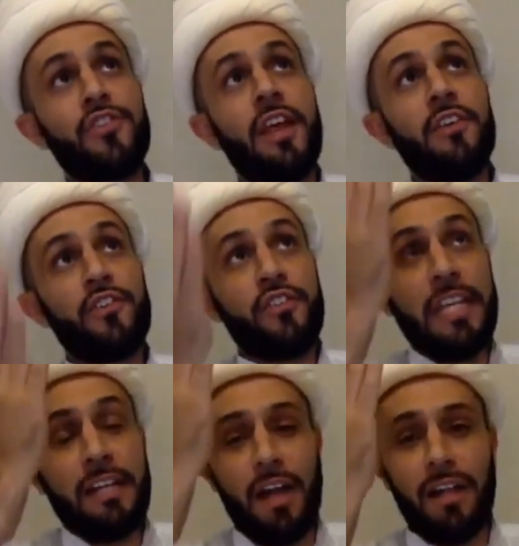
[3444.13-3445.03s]

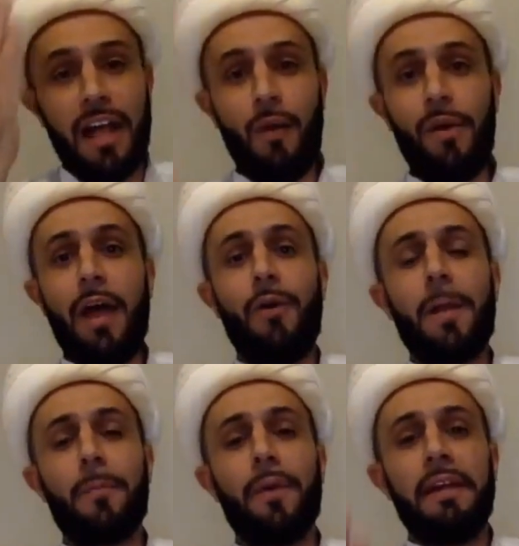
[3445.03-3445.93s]
seek Allah, when I want to
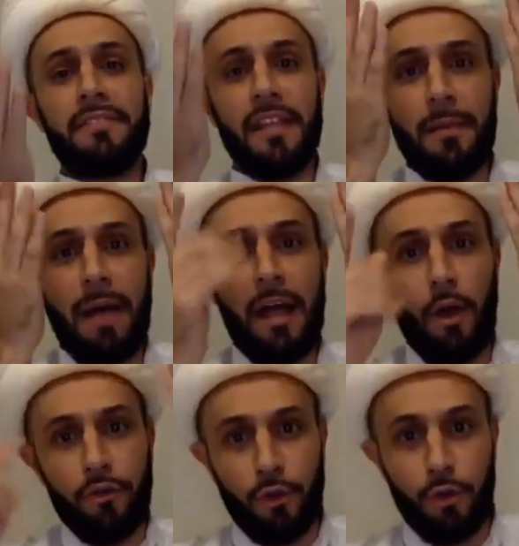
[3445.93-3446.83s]
pray to Him, I
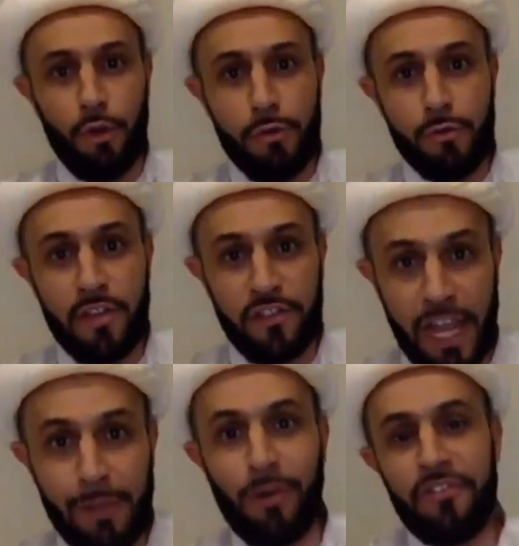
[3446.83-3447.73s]
also go through the
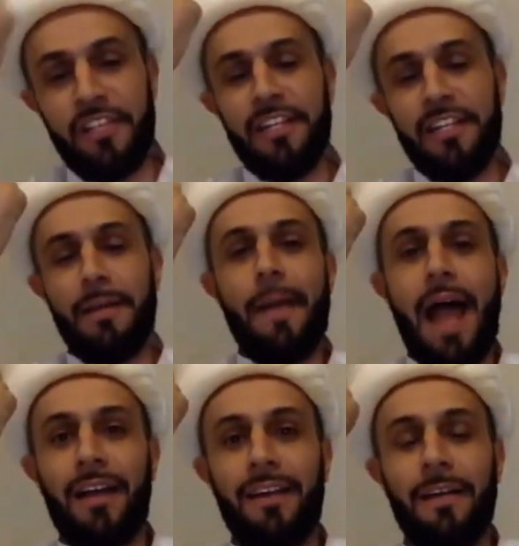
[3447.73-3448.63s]
same wasilah back?